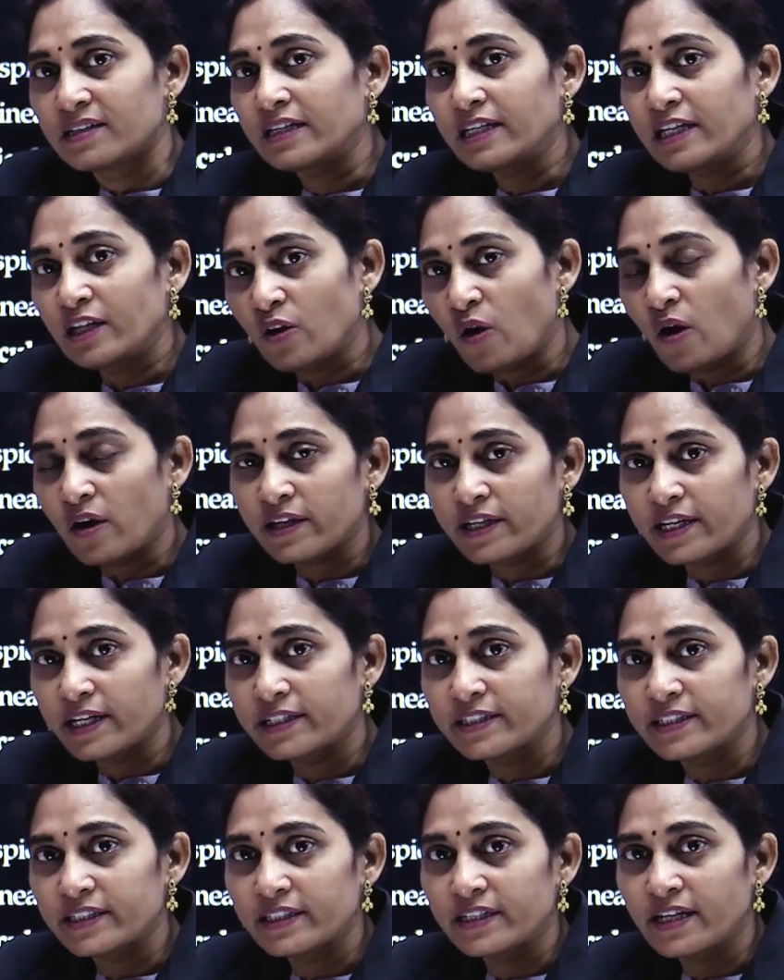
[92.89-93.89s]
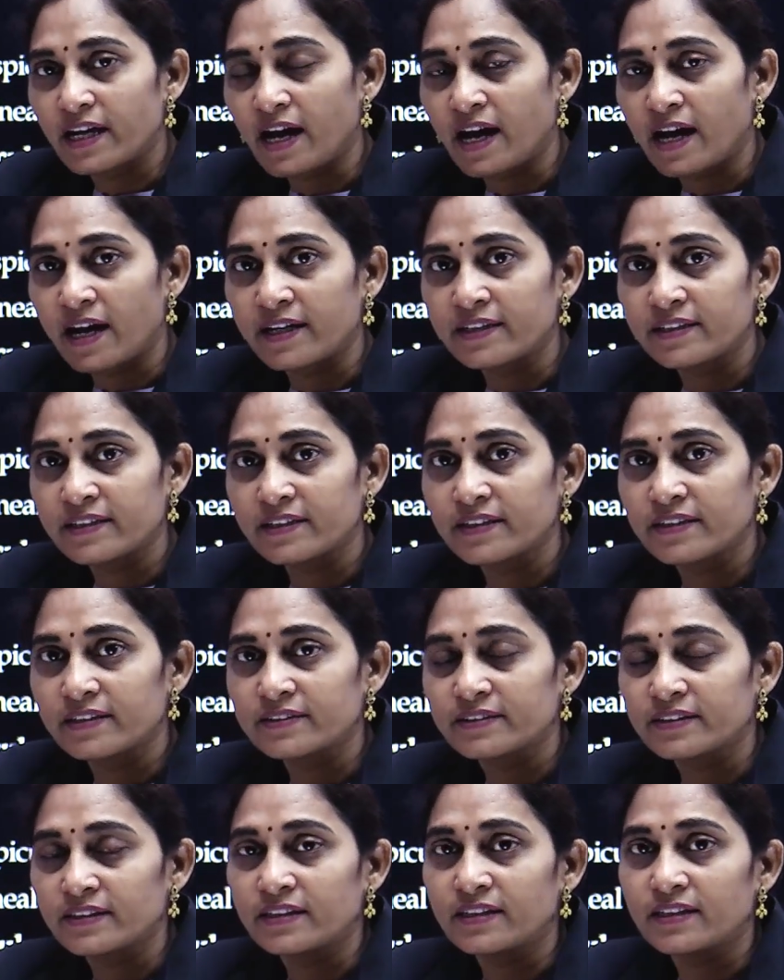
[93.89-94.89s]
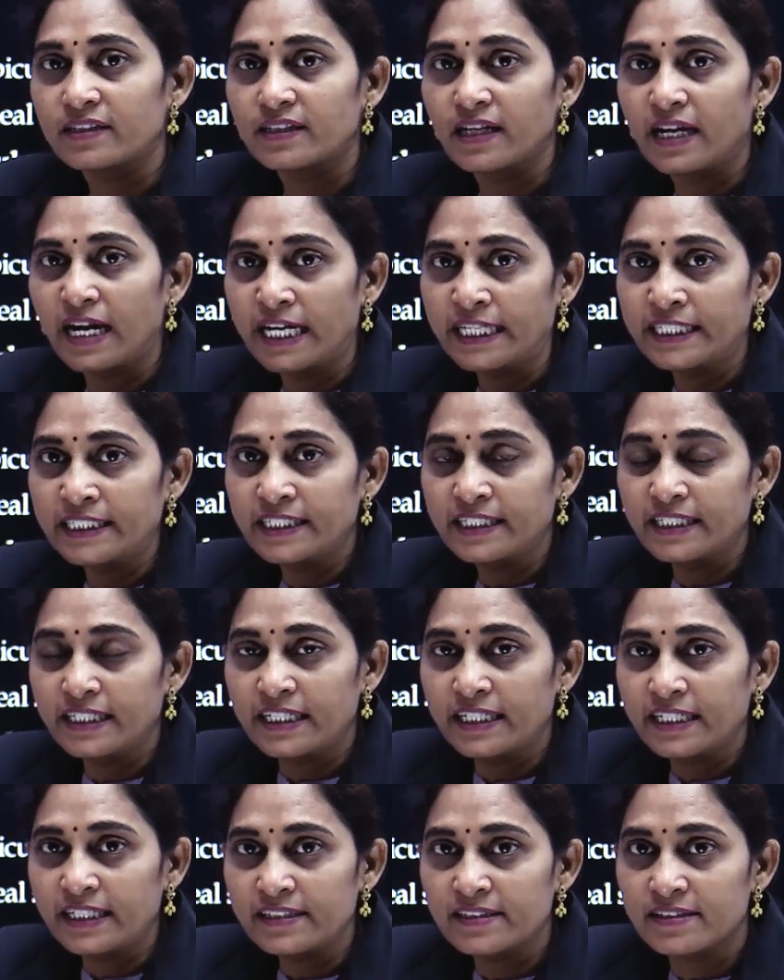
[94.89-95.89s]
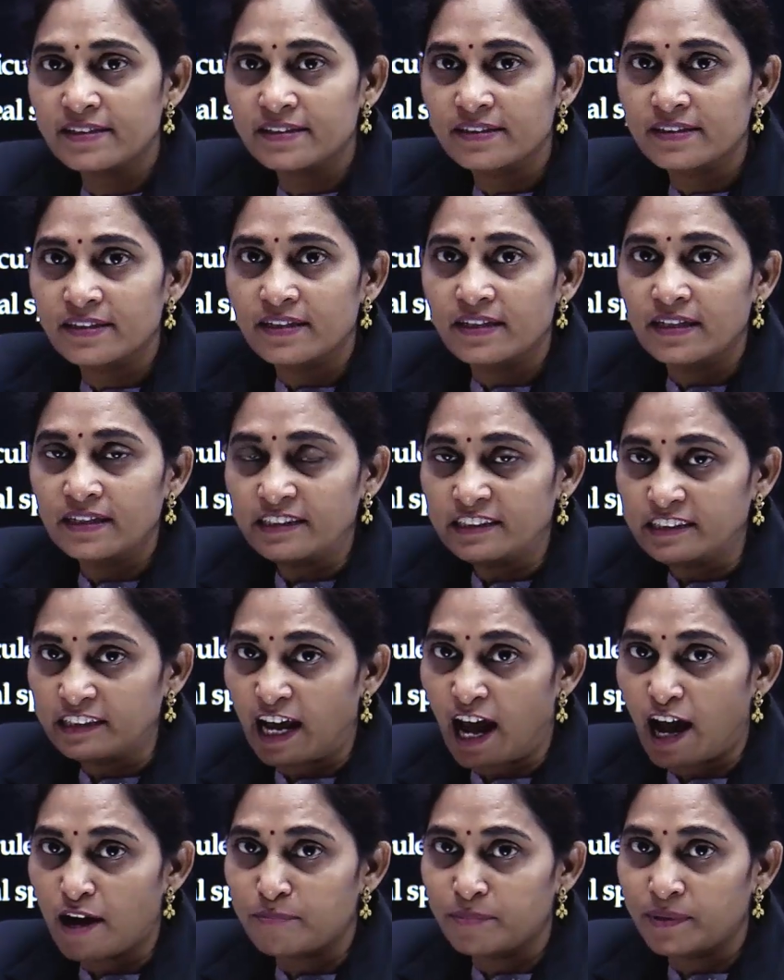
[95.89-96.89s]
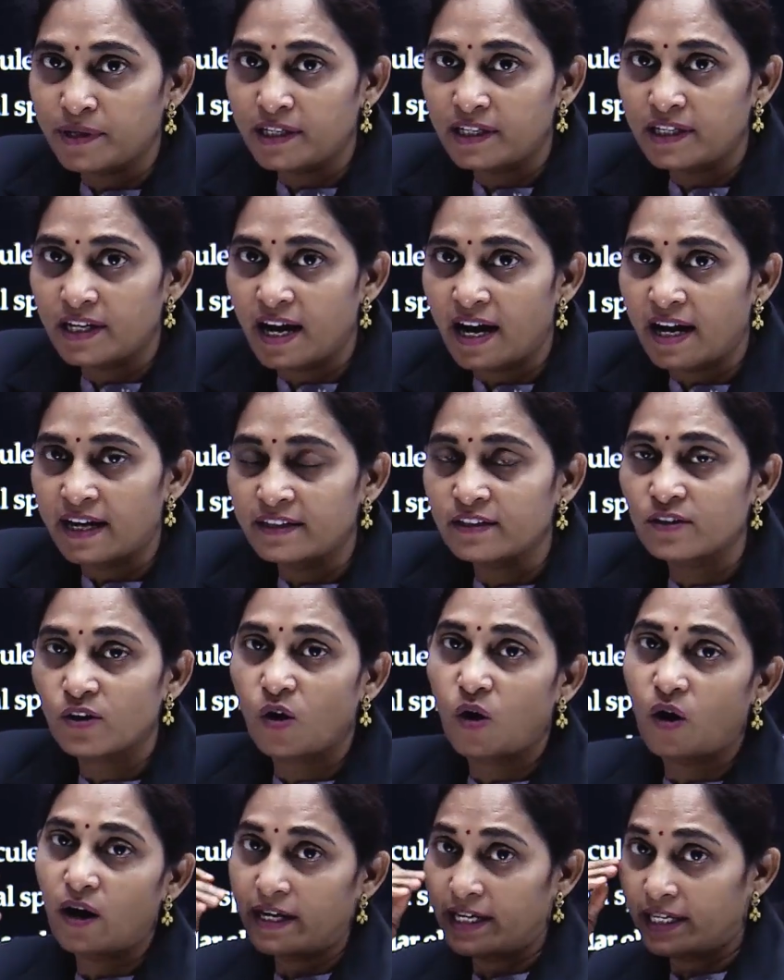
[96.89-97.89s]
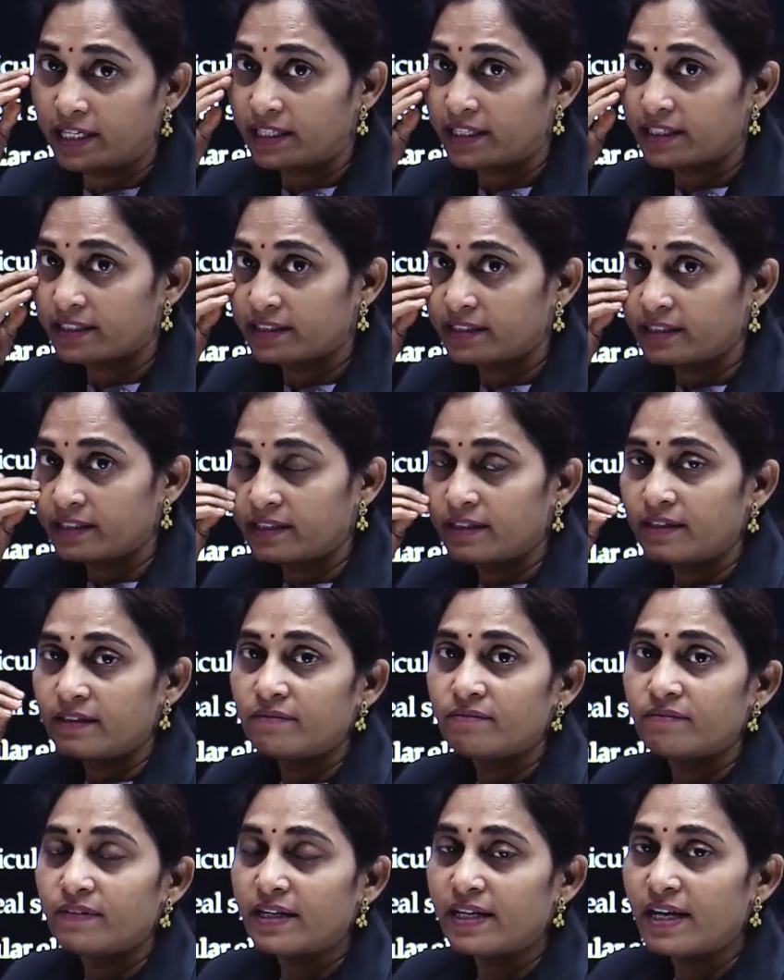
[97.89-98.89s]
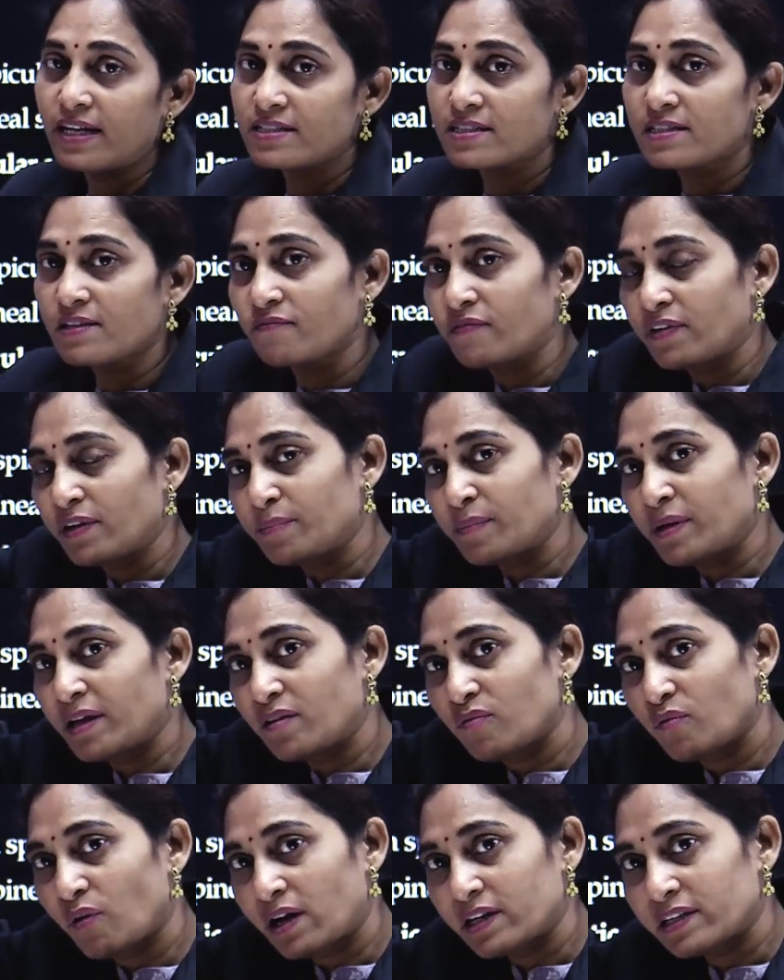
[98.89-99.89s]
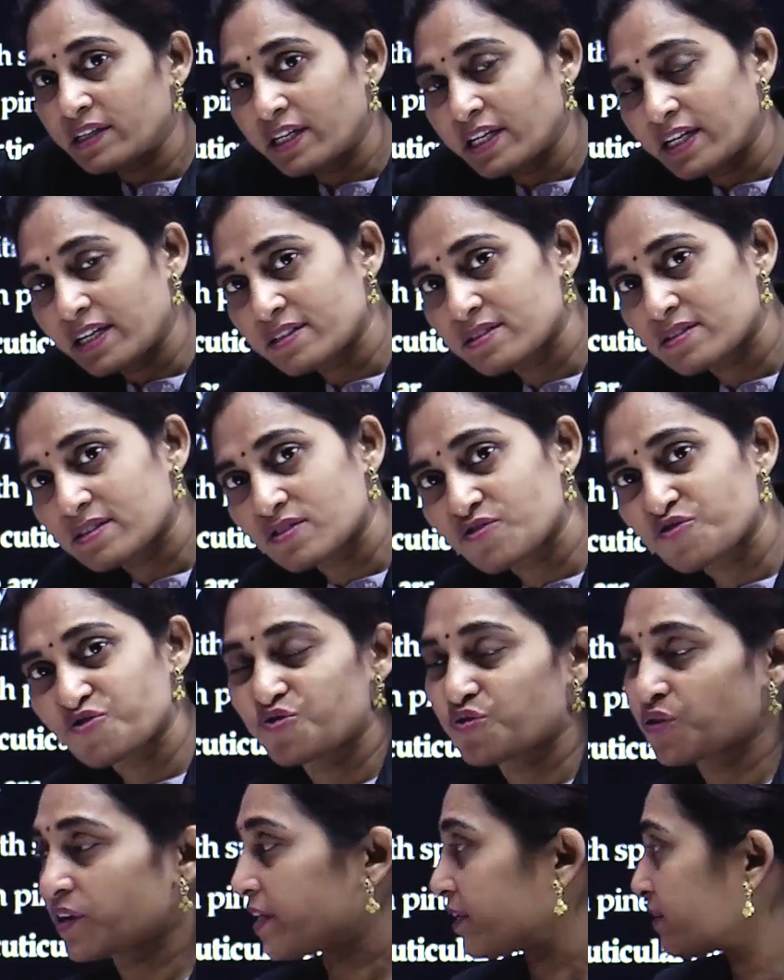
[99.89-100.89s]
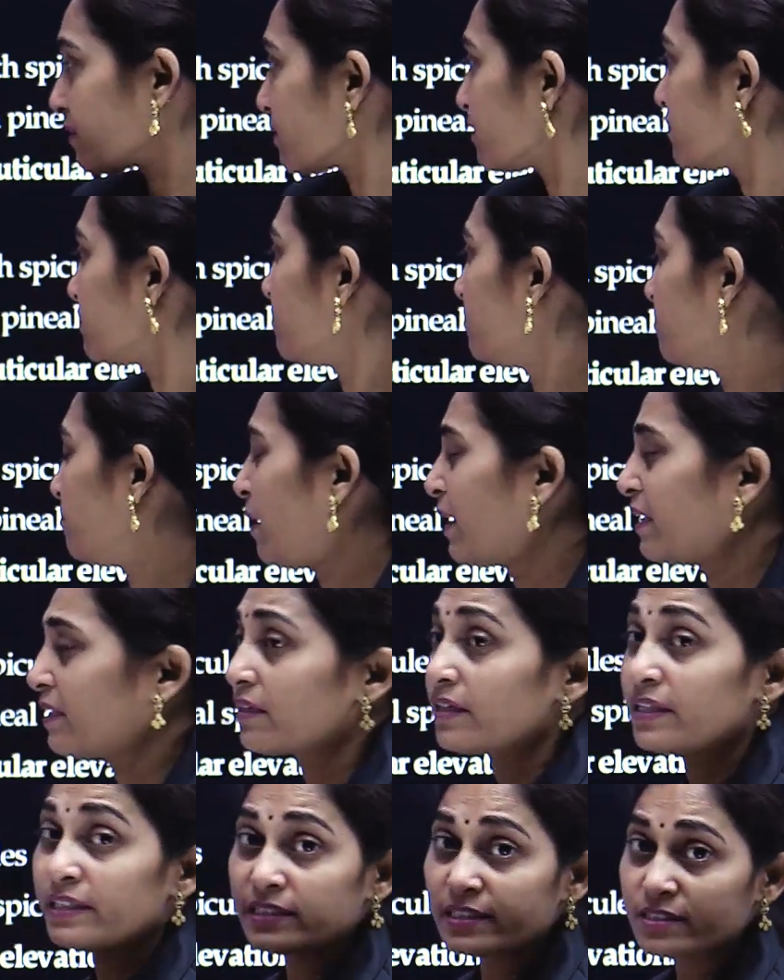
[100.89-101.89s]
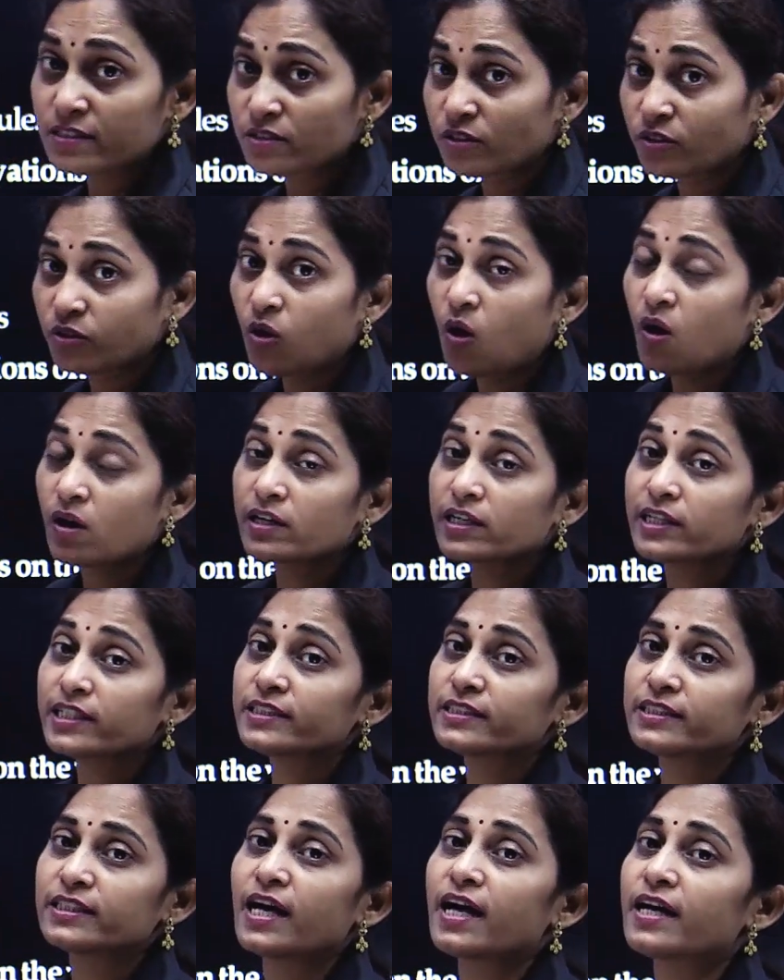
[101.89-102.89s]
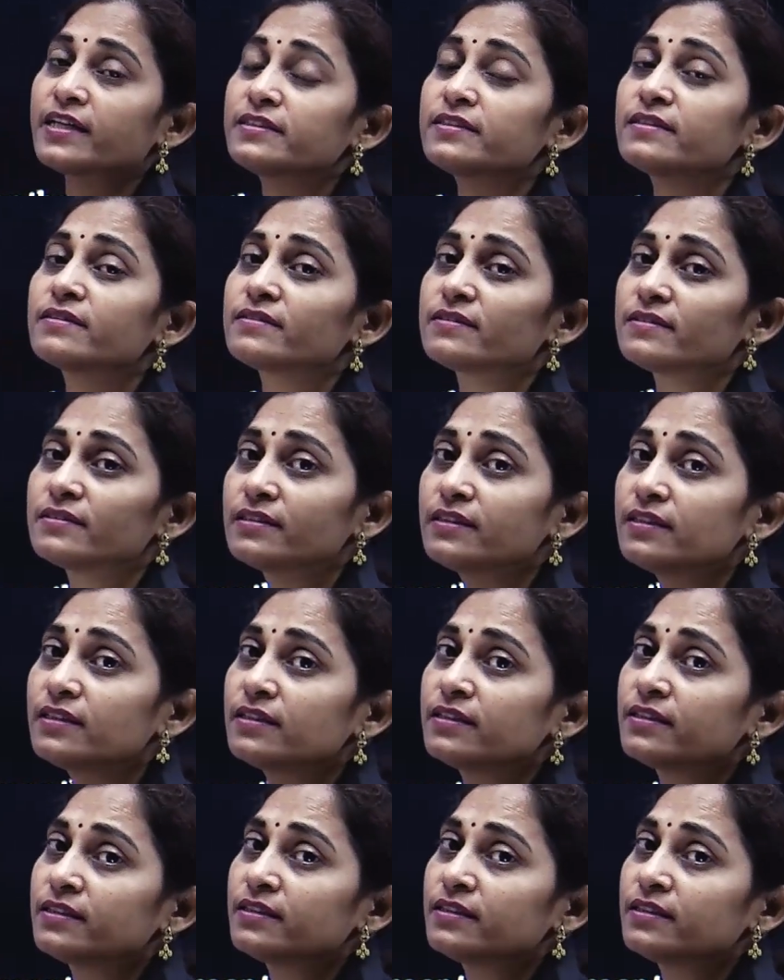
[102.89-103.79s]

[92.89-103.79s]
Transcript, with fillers: elongated and the end is tapered and coiled whereas the female one is straight, but it is longer than the